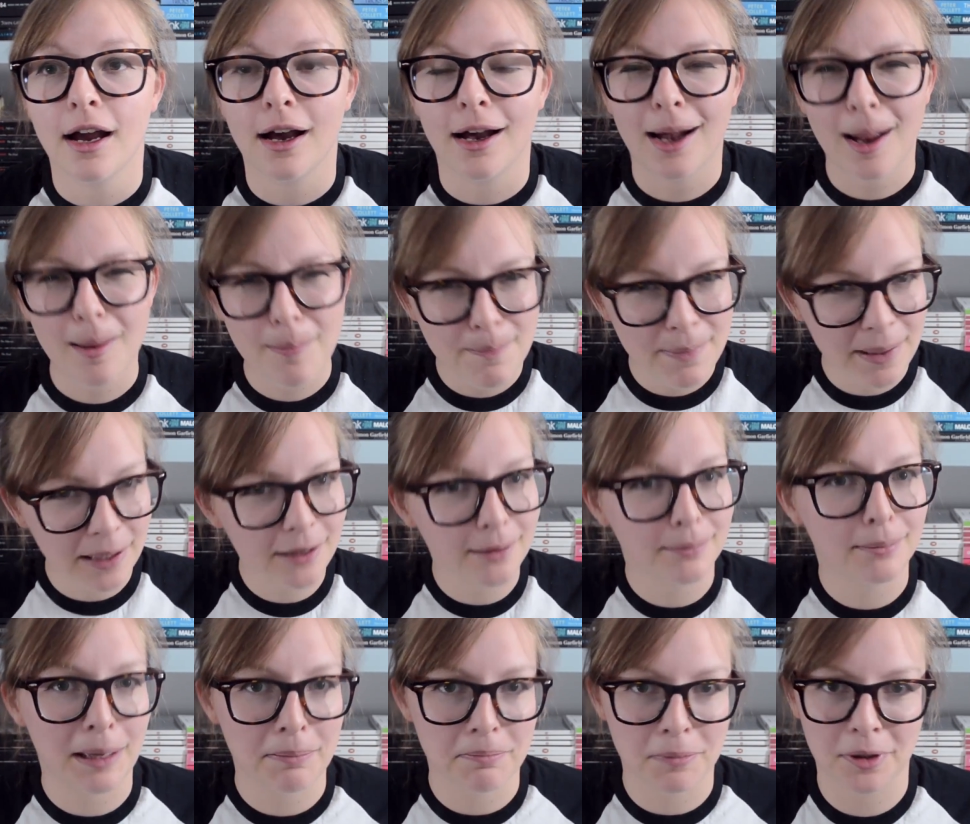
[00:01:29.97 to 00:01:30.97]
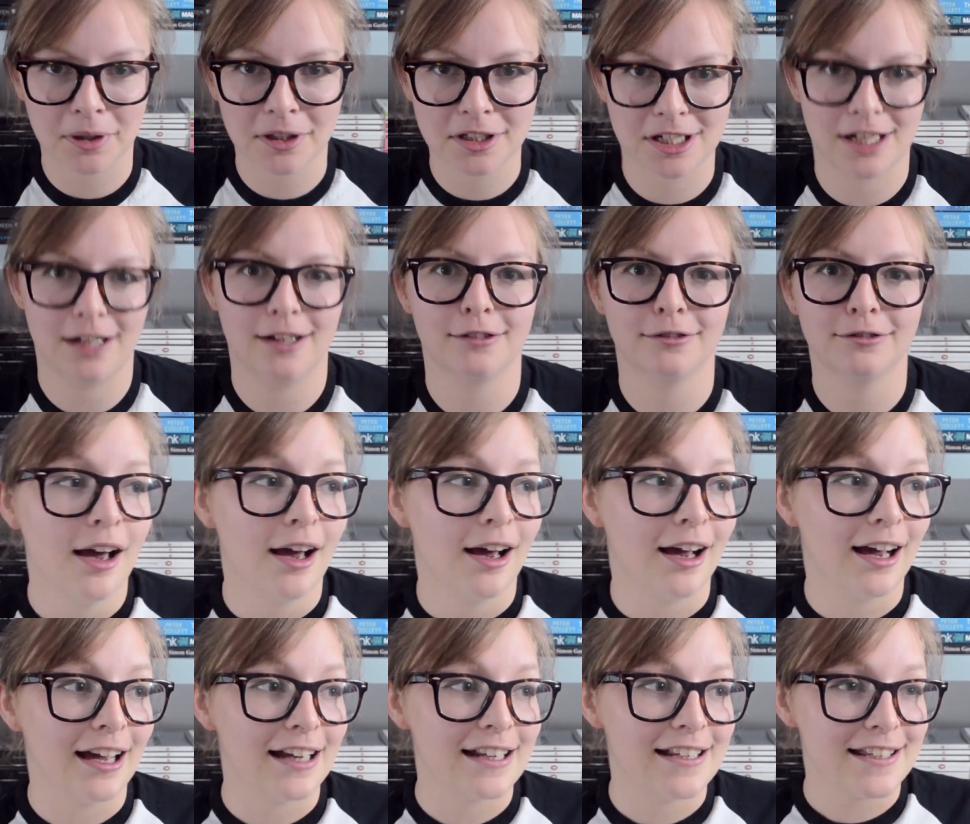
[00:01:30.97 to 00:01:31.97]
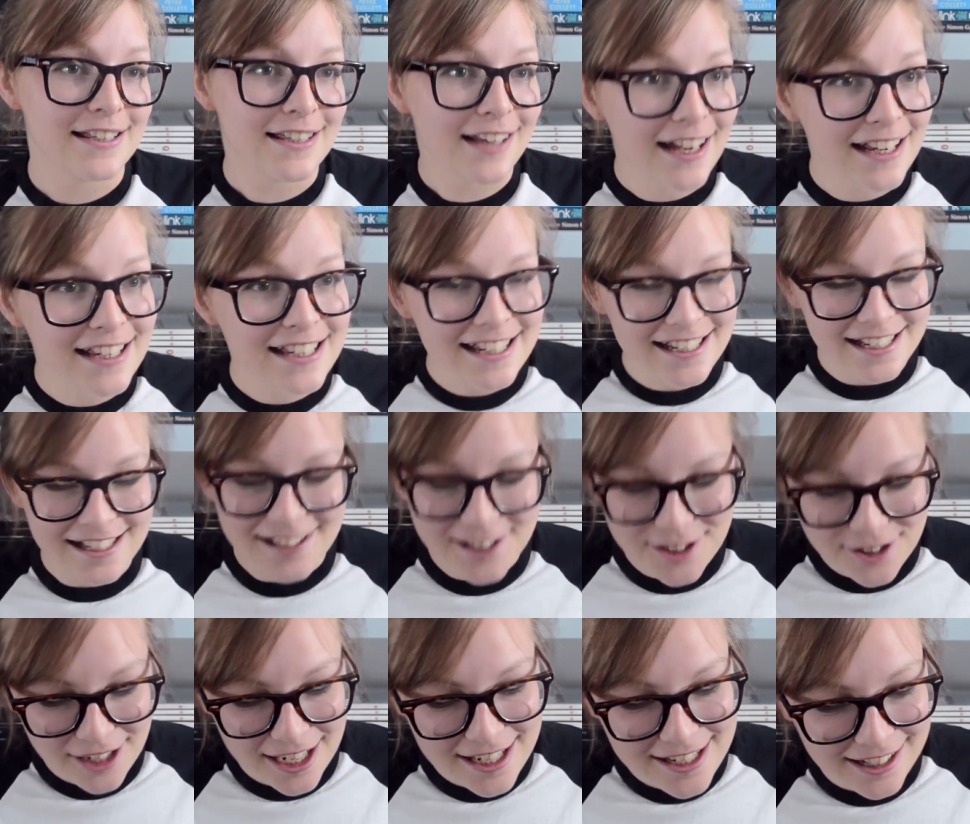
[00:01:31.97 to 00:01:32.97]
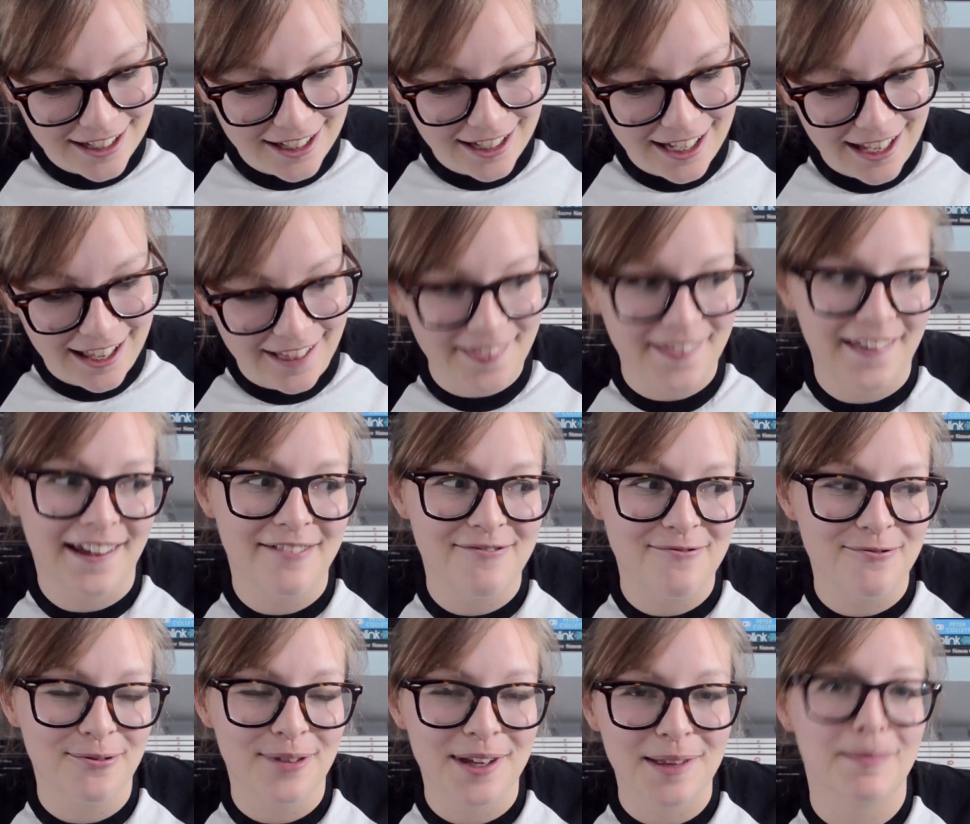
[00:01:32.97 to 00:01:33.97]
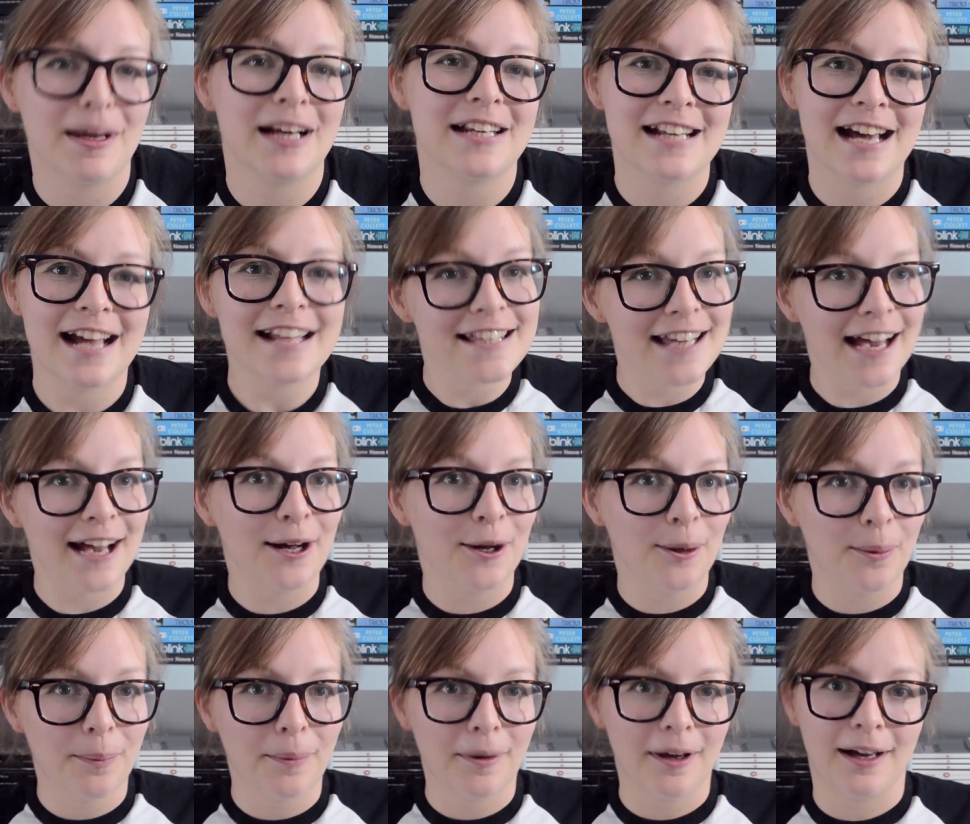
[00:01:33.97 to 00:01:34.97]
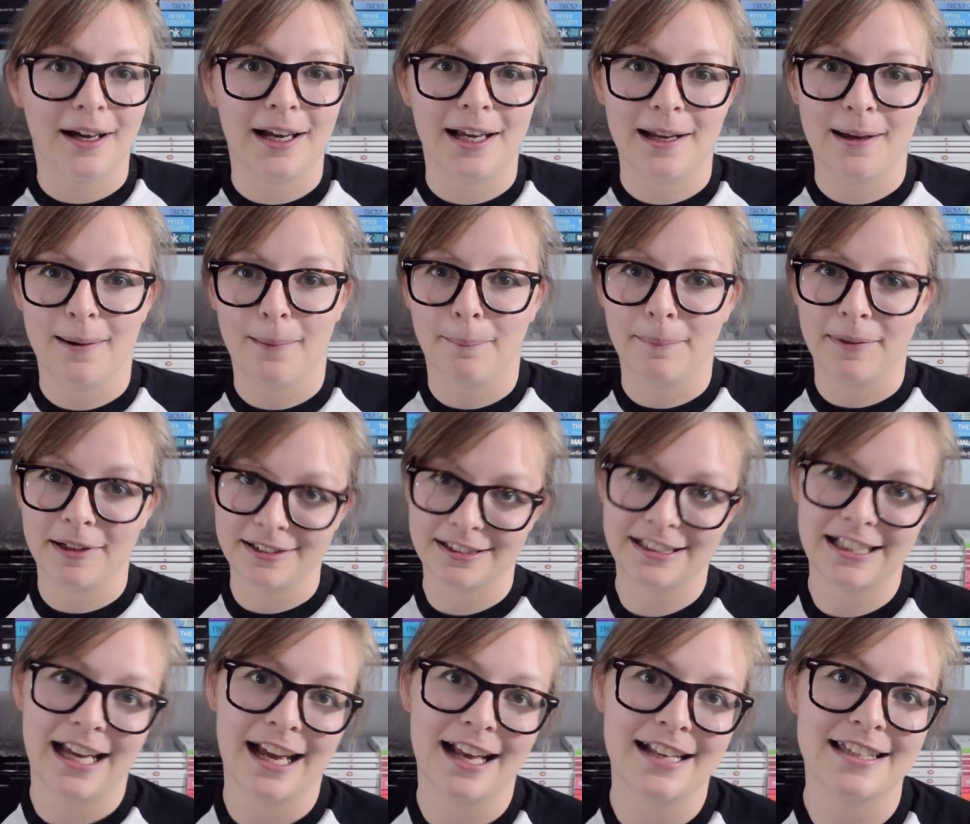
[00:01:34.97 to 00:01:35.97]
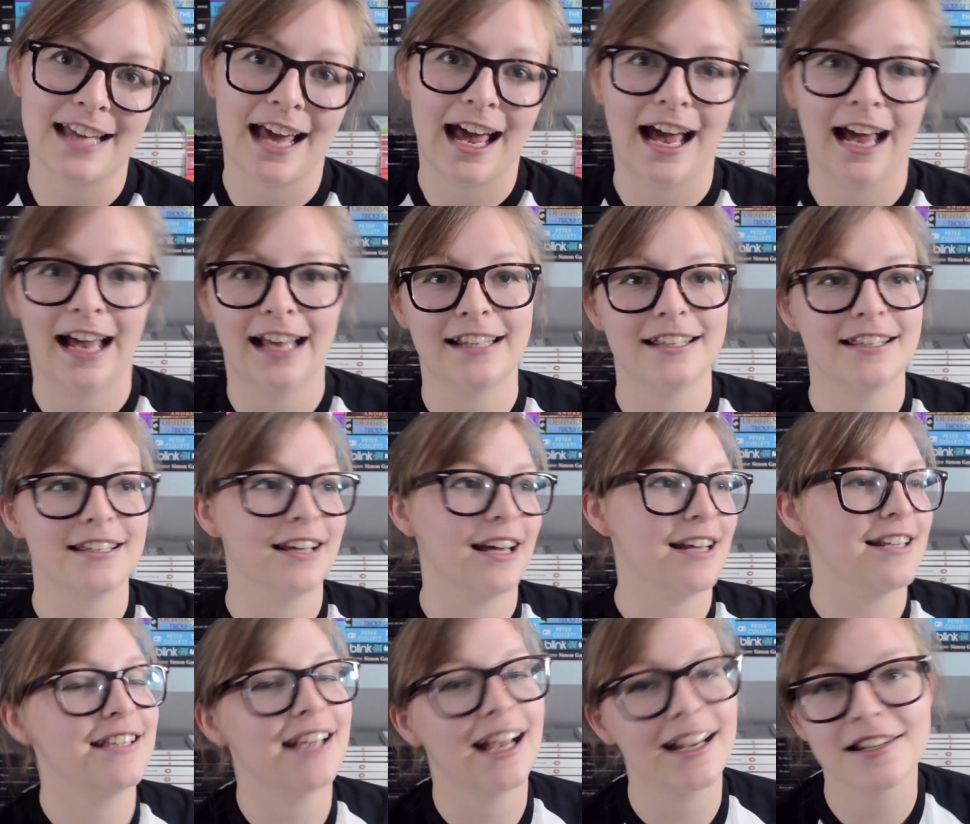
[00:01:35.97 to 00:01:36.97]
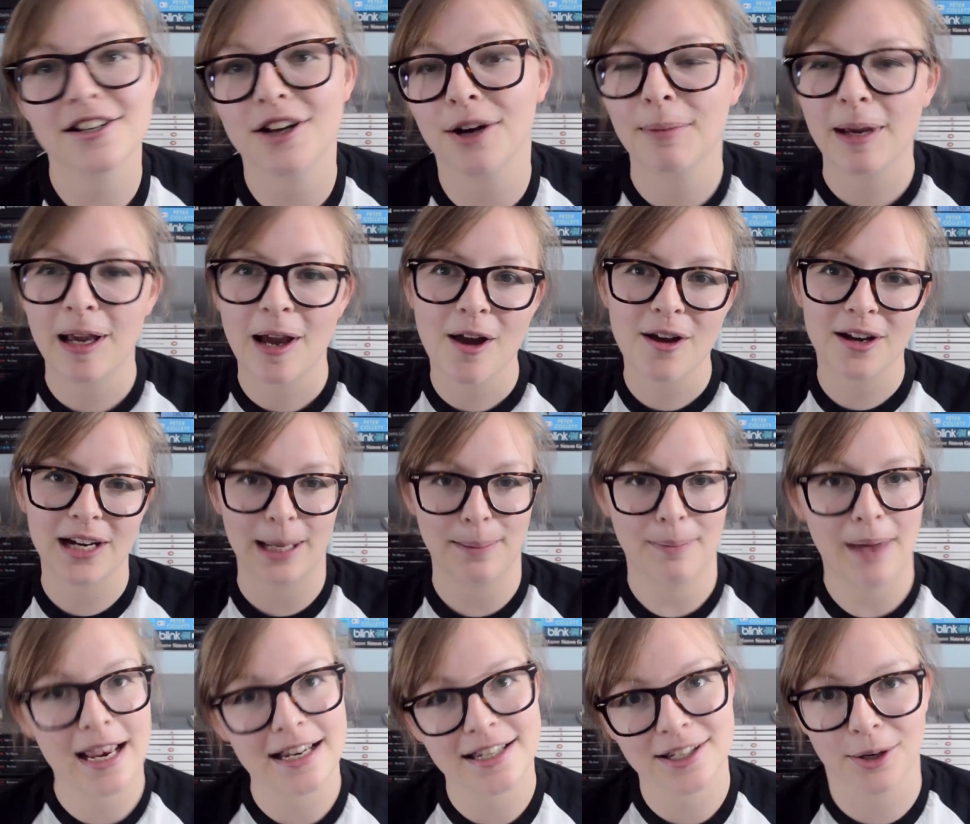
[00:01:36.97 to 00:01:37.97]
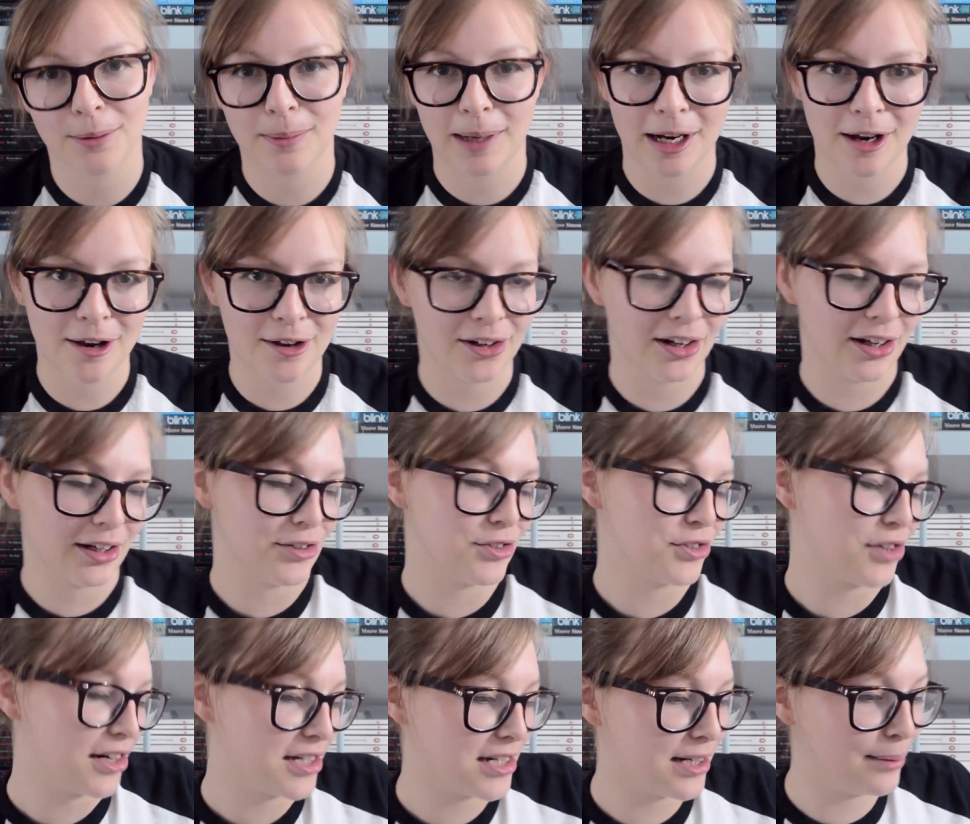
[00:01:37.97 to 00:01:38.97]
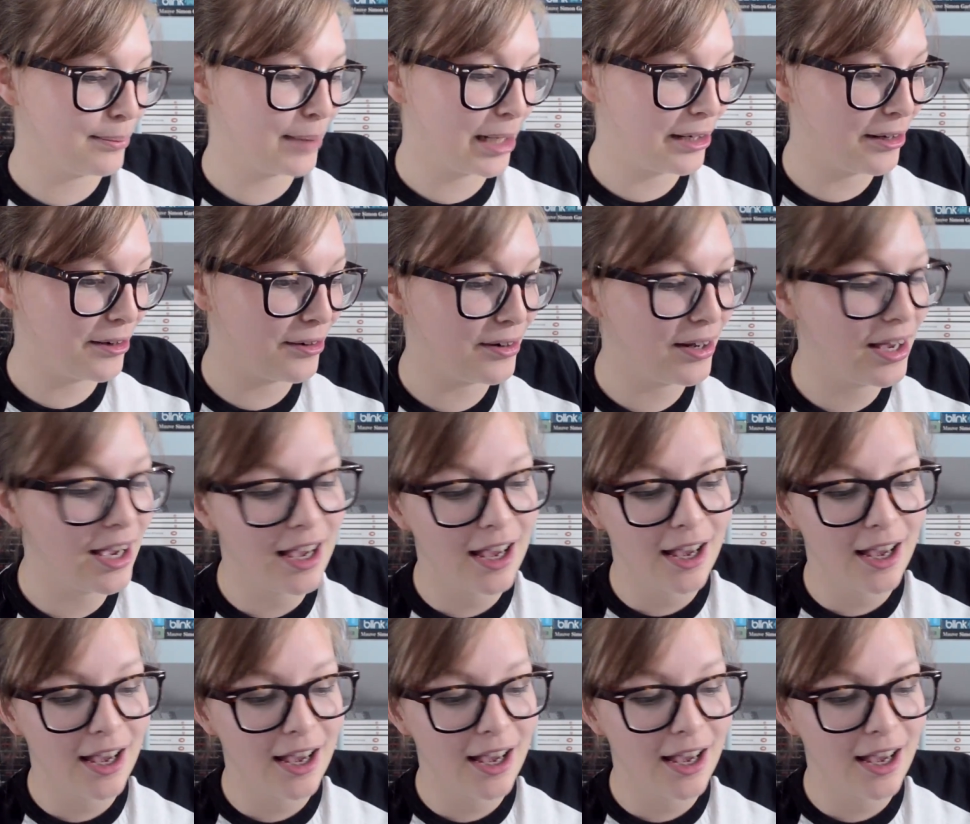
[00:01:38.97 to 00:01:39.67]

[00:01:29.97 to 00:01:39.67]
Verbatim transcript: I built my bookshelf. I designed it in Illustrator, and then with my dad's help I built it, and I sanded it on my own, I painted it on my own, I constructed it on my own.